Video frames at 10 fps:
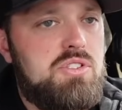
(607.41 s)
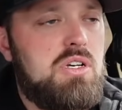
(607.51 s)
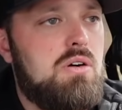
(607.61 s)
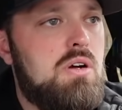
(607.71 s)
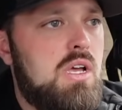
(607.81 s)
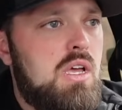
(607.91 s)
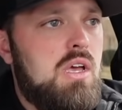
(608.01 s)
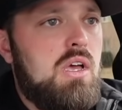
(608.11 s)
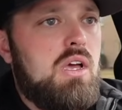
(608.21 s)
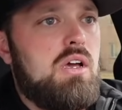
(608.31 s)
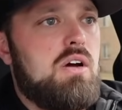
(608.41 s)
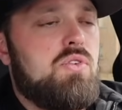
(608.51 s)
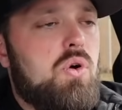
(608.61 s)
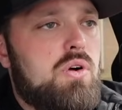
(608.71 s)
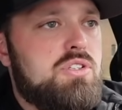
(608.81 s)
So
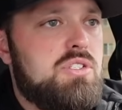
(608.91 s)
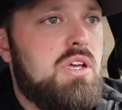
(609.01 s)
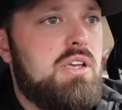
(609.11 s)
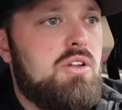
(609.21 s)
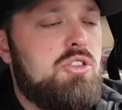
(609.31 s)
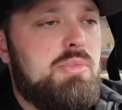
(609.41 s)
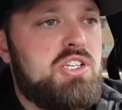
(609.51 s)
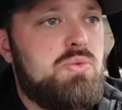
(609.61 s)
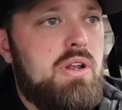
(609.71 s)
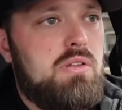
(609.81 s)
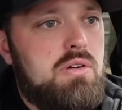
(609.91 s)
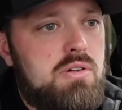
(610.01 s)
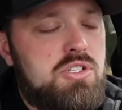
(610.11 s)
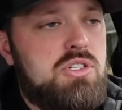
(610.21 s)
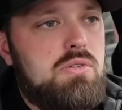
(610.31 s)
of course, the best way to
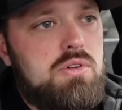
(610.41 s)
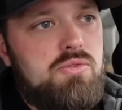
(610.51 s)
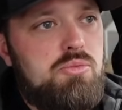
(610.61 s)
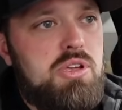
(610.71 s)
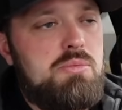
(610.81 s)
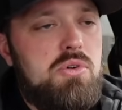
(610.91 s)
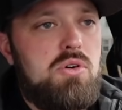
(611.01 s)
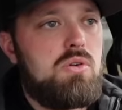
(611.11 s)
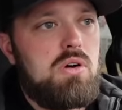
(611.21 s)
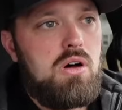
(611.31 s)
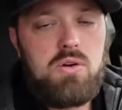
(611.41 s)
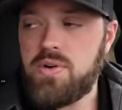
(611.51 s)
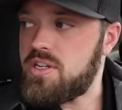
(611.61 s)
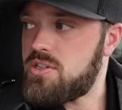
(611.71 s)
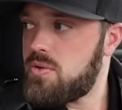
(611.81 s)
learn is to learn from people who are
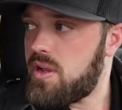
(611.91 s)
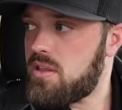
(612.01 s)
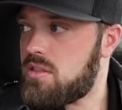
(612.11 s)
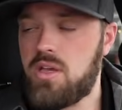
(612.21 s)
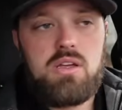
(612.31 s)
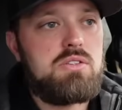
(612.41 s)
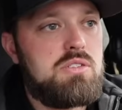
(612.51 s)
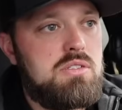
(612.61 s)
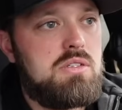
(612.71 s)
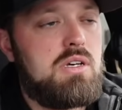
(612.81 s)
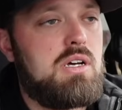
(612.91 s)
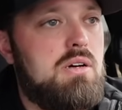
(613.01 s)
already doing things